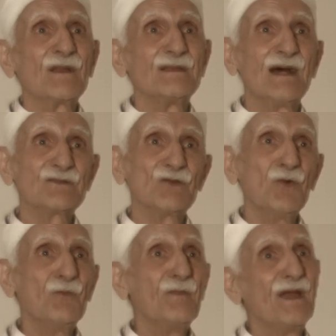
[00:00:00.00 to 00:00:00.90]

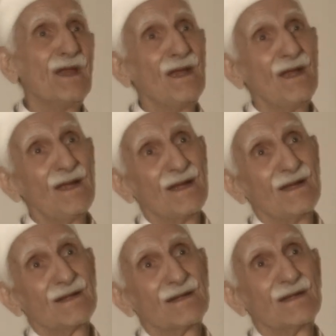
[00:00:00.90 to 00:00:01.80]
may
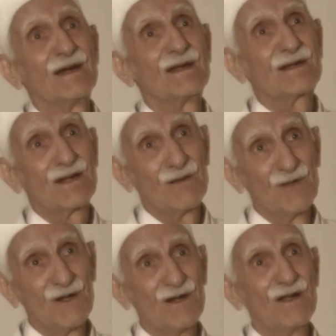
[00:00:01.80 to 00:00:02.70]

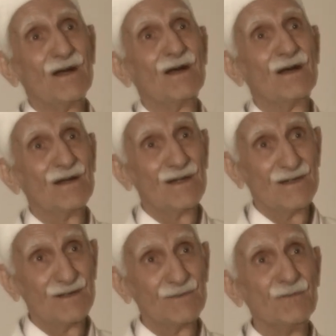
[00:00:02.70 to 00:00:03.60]
trouble,
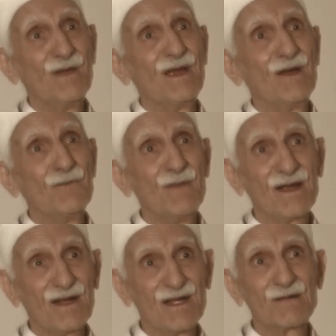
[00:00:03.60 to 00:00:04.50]
may
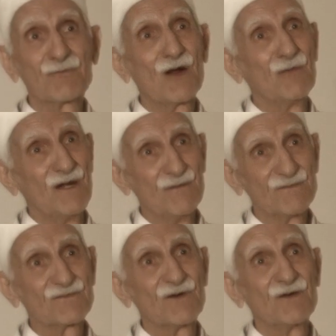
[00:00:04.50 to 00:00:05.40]
create
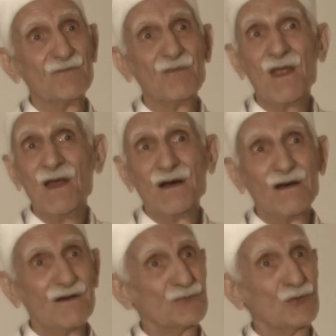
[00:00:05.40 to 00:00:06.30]
problems for him.
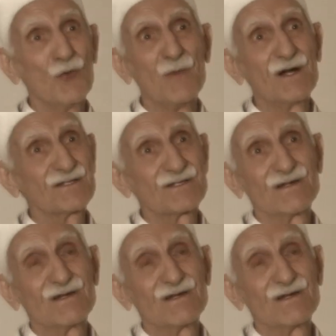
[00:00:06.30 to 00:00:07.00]
Too much